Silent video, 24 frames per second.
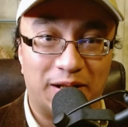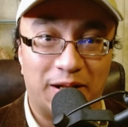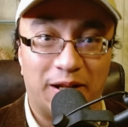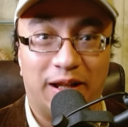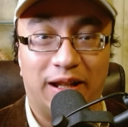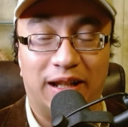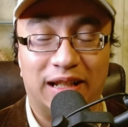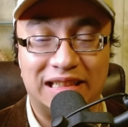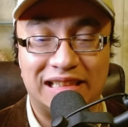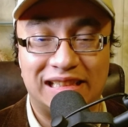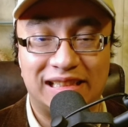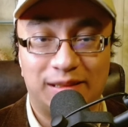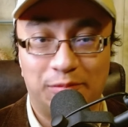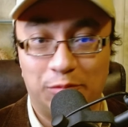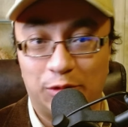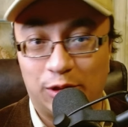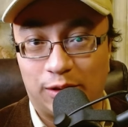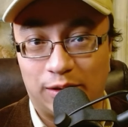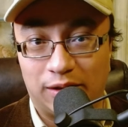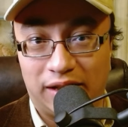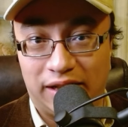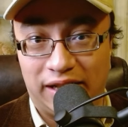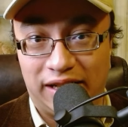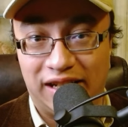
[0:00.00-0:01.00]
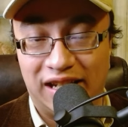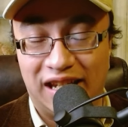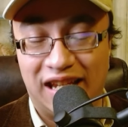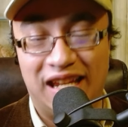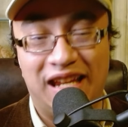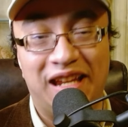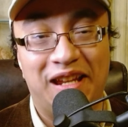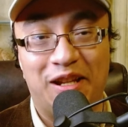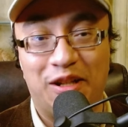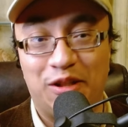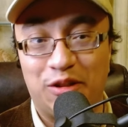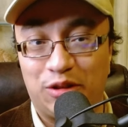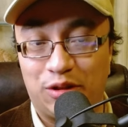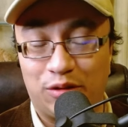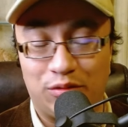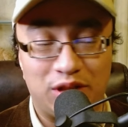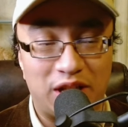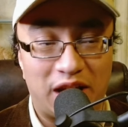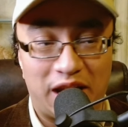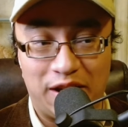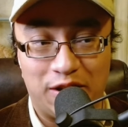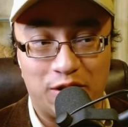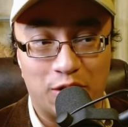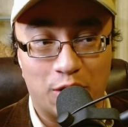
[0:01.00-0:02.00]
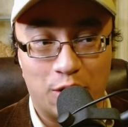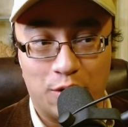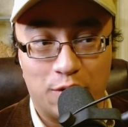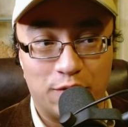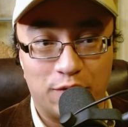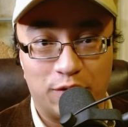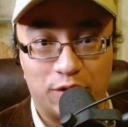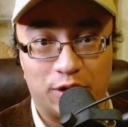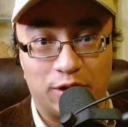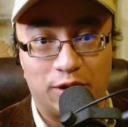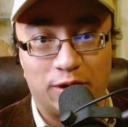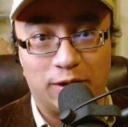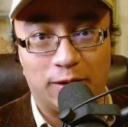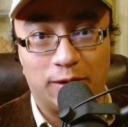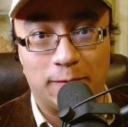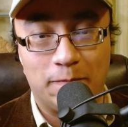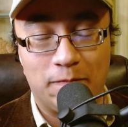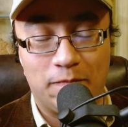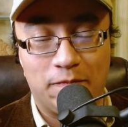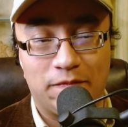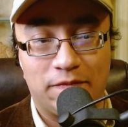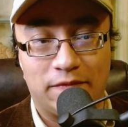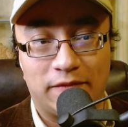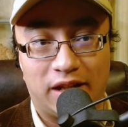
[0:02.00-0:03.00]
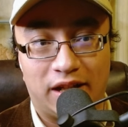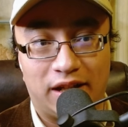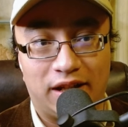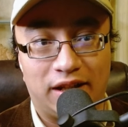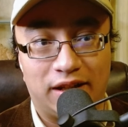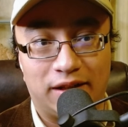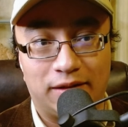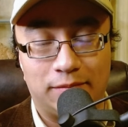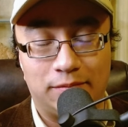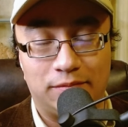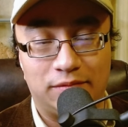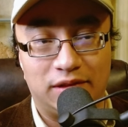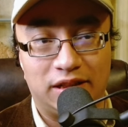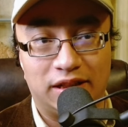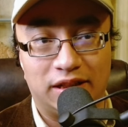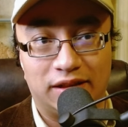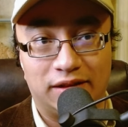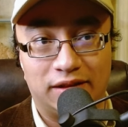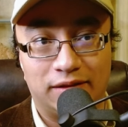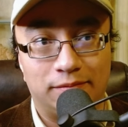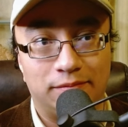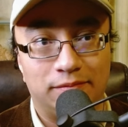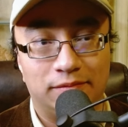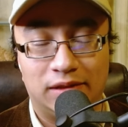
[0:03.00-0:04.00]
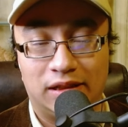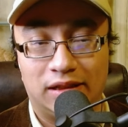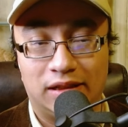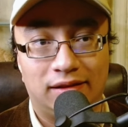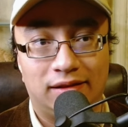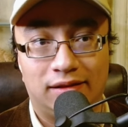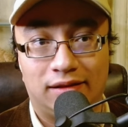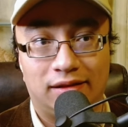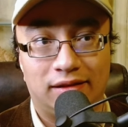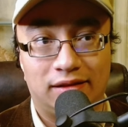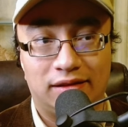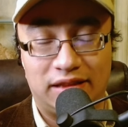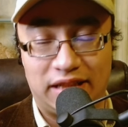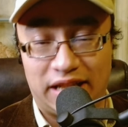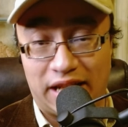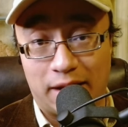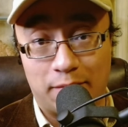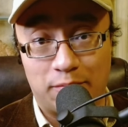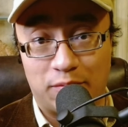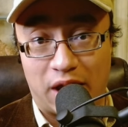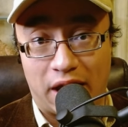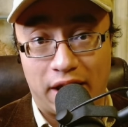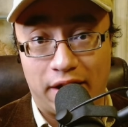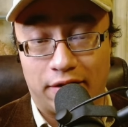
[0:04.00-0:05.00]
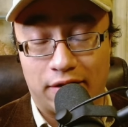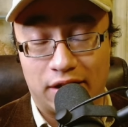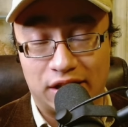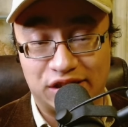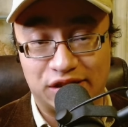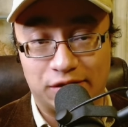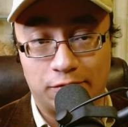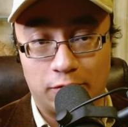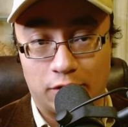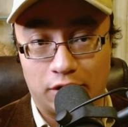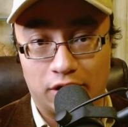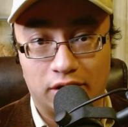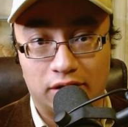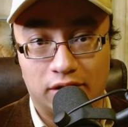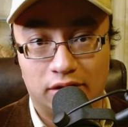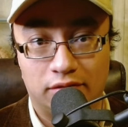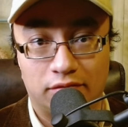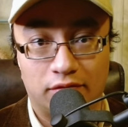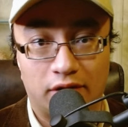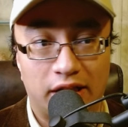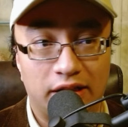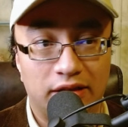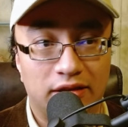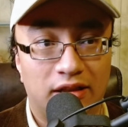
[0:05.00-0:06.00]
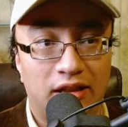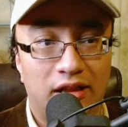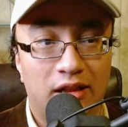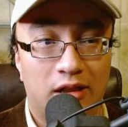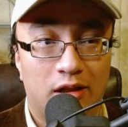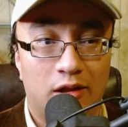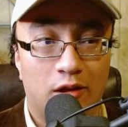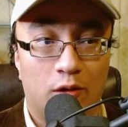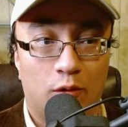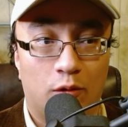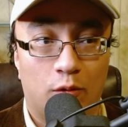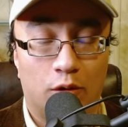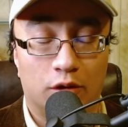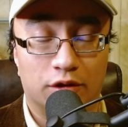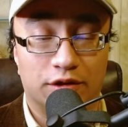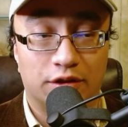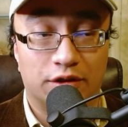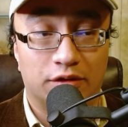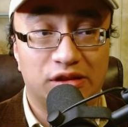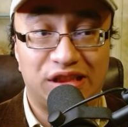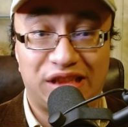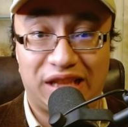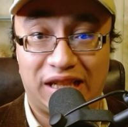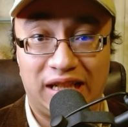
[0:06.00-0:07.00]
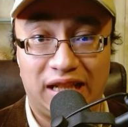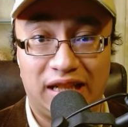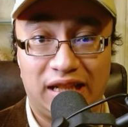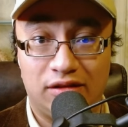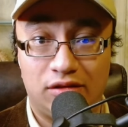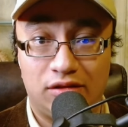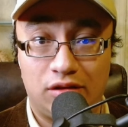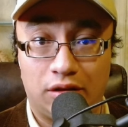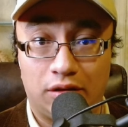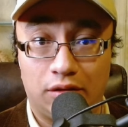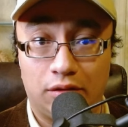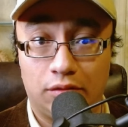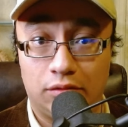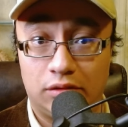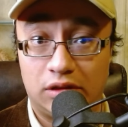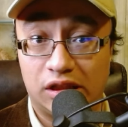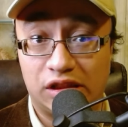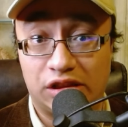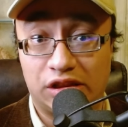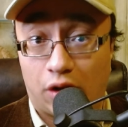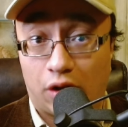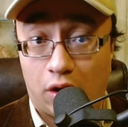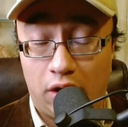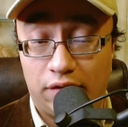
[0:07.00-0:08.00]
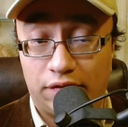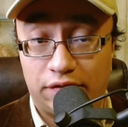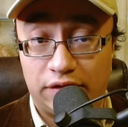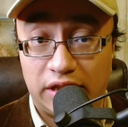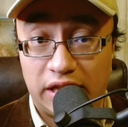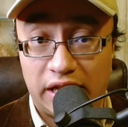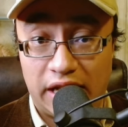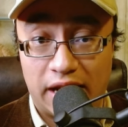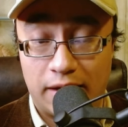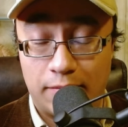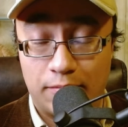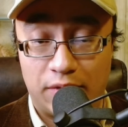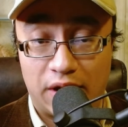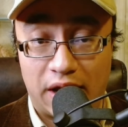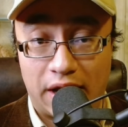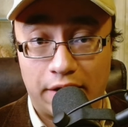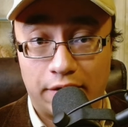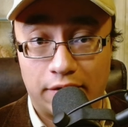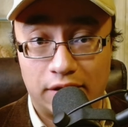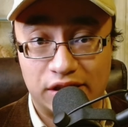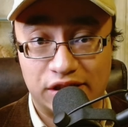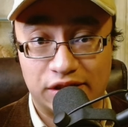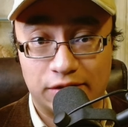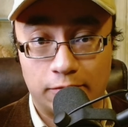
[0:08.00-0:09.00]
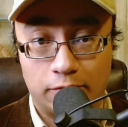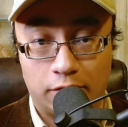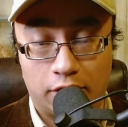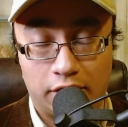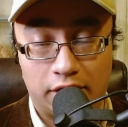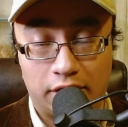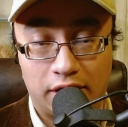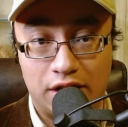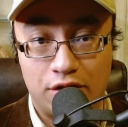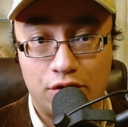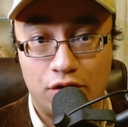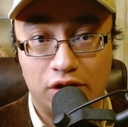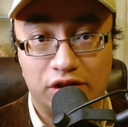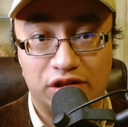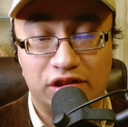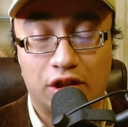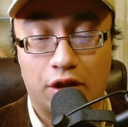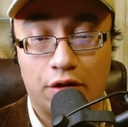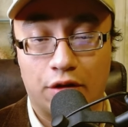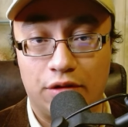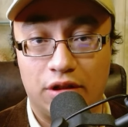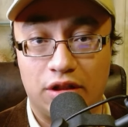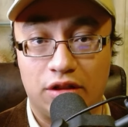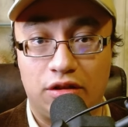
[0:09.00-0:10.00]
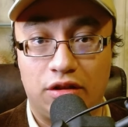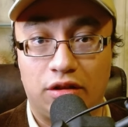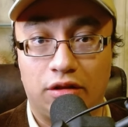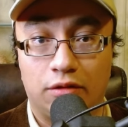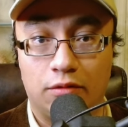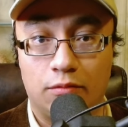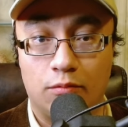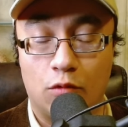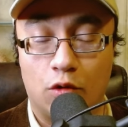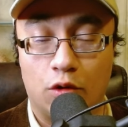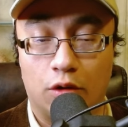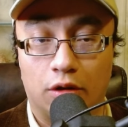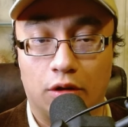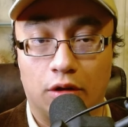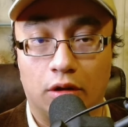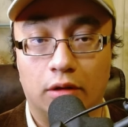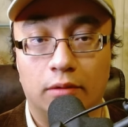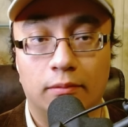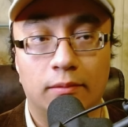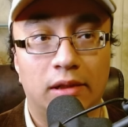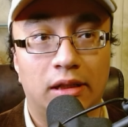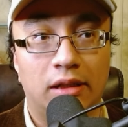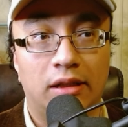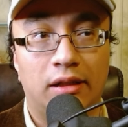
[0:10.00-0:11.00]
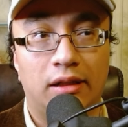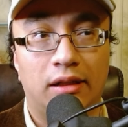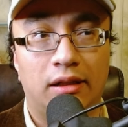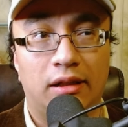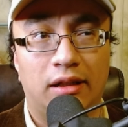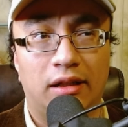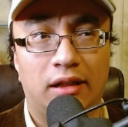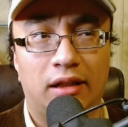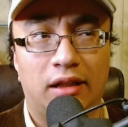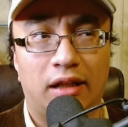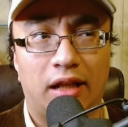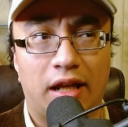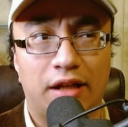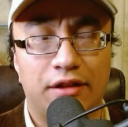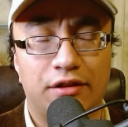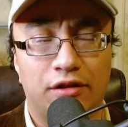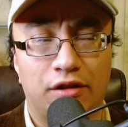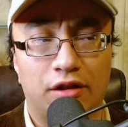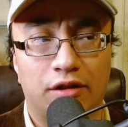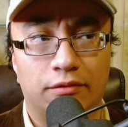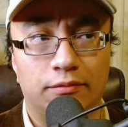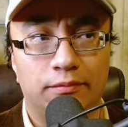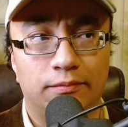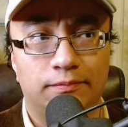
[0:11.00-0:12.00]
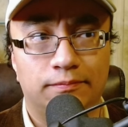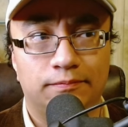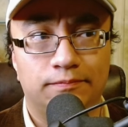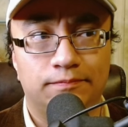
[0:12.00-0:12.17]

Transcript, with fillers: uh, similarly, to take over uh, the the empire, as it were, right? Or they're seeking to dissolve the empire, as it were, and just go into more, I don't know,